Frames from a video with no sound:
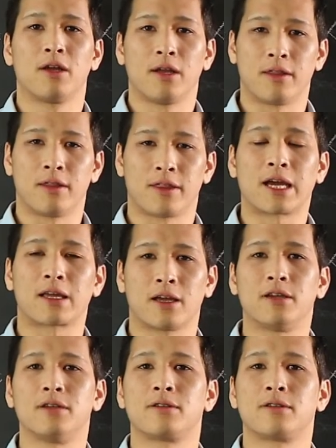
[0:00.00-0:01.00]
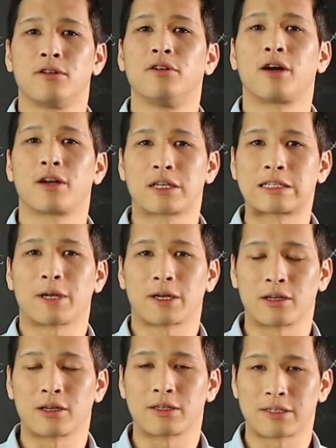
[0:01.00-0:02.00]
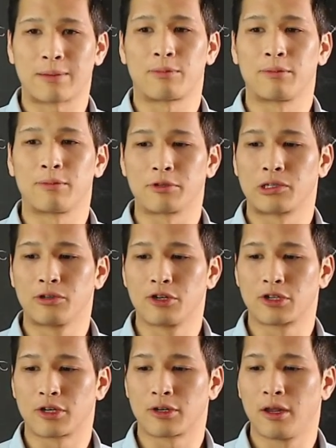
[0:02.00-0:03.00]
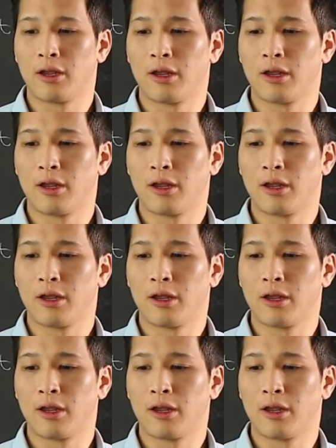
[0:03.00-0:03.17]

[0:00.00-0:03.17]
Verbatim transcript: In that case, you're not expecting a separable solution.